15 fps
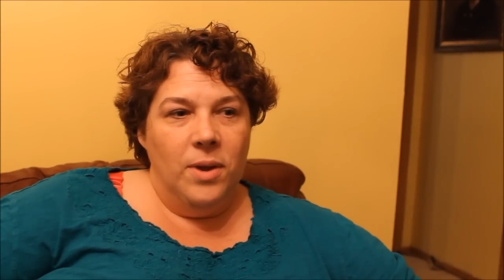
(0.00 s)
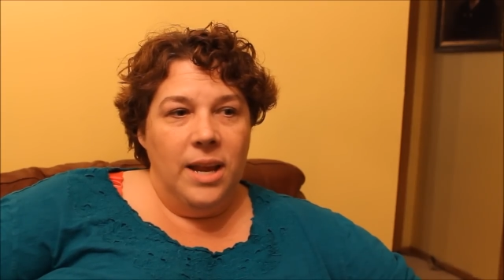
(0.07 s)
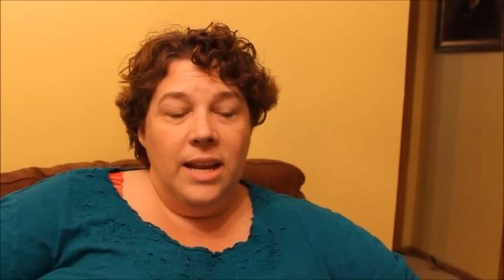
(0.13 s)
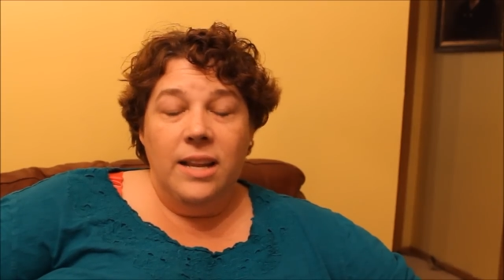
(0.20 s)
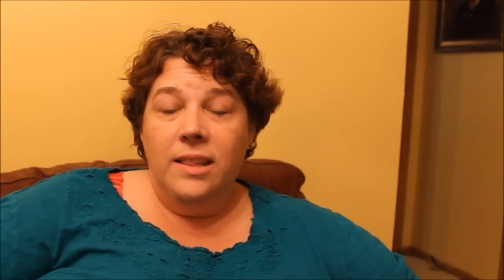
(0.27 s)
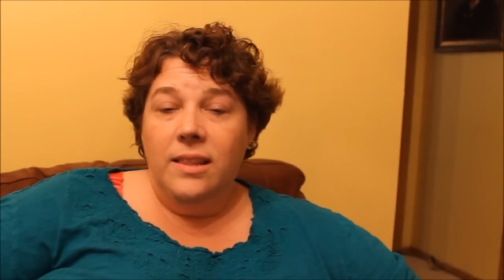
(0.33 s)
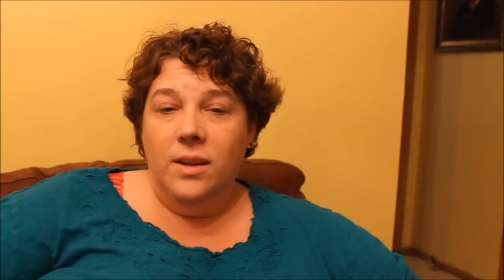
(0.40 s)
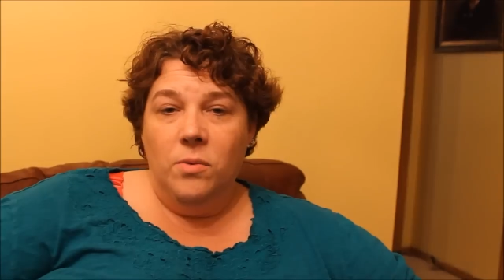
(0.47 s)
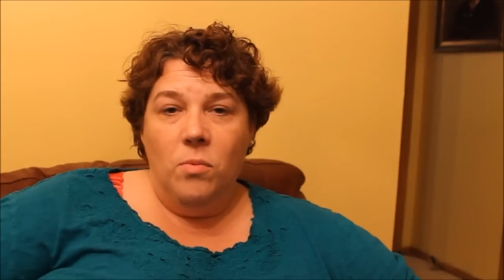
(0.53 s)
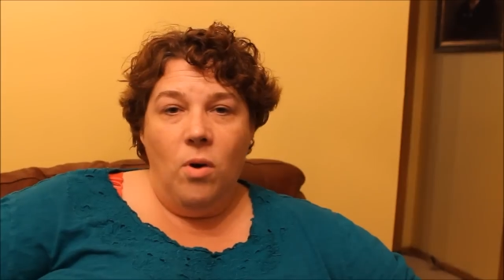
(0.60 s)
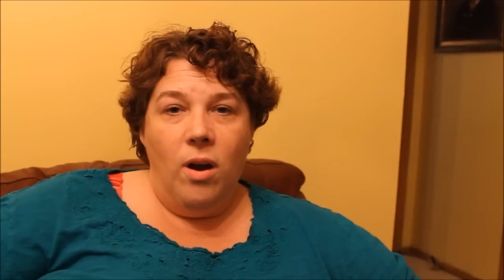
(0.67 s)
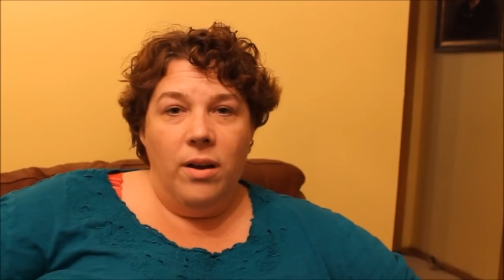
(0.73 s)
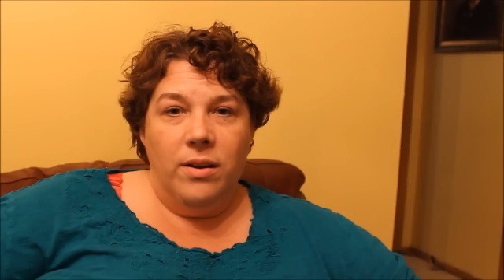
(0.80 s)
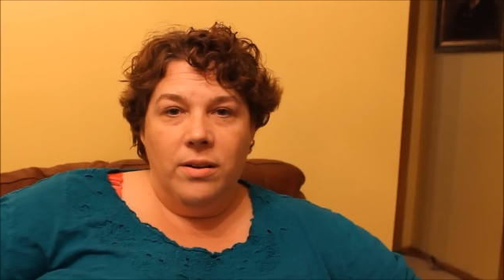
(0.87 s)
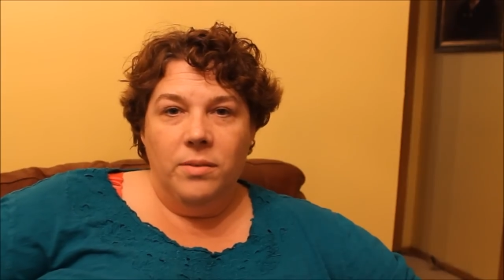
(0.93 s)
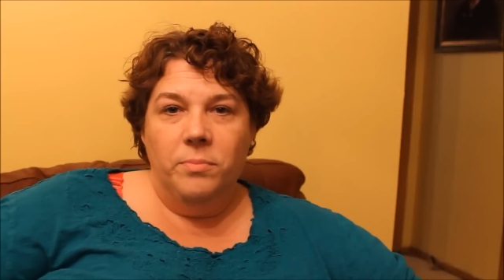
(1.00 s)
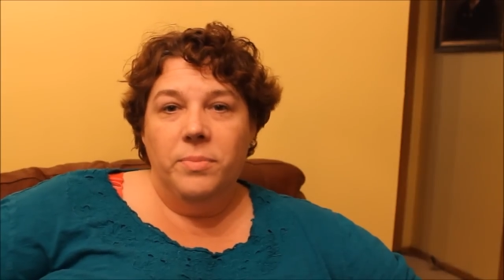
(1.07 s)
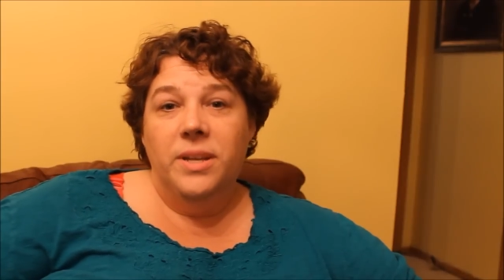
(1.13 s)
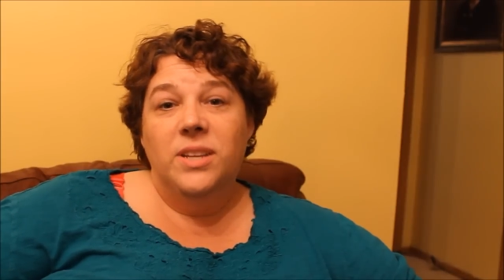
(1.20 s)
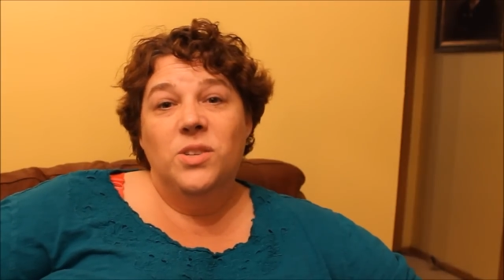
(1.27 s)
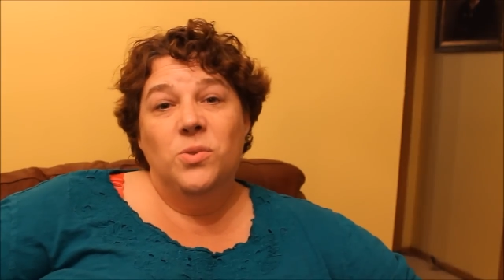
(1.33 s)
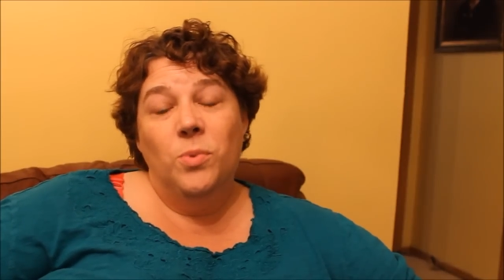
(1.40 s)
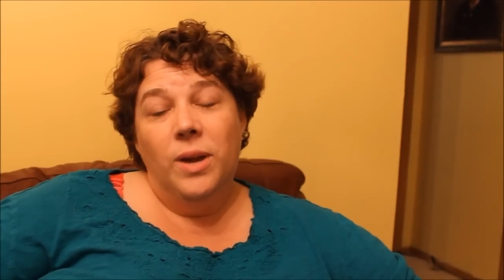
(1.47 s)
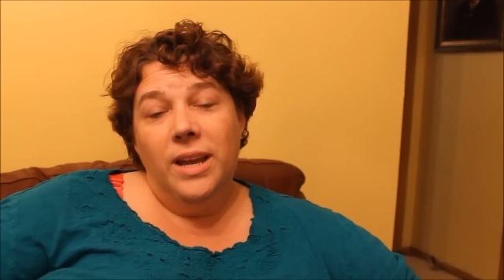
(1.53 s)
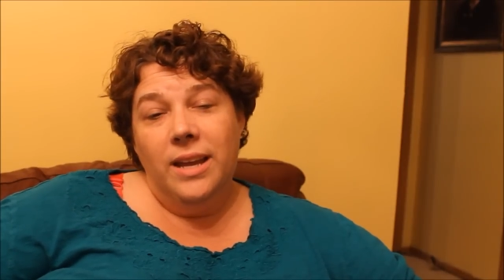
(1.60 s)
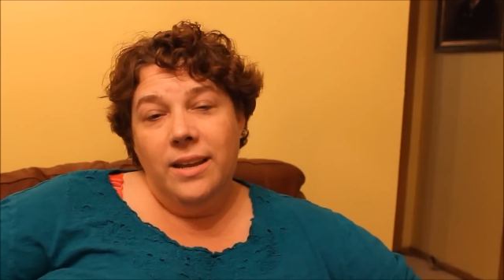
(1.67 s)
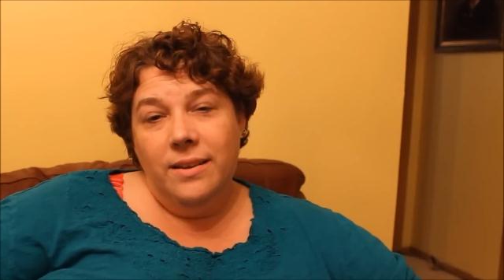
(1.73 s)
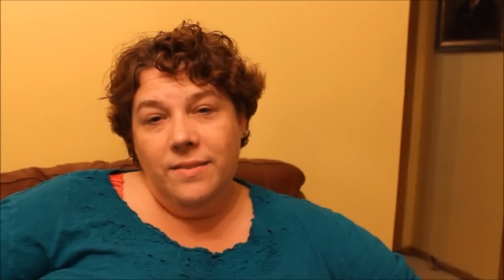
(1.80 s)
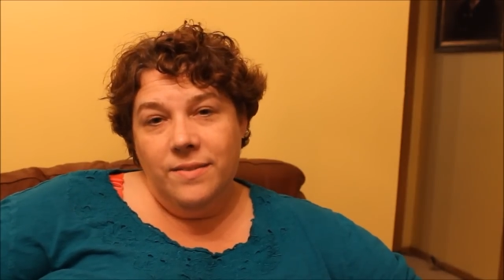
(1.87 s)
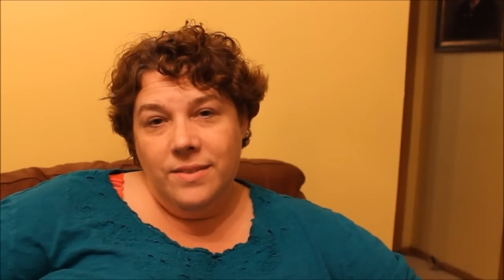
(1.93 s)
Anything water, beach
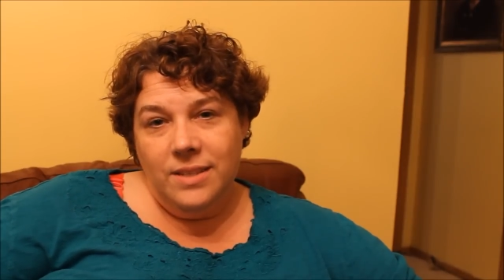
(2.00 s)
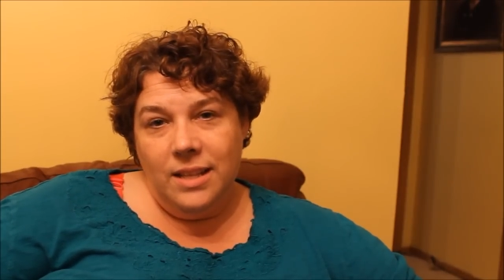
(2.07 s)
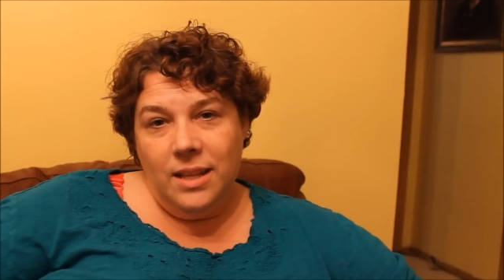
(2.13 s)
waves.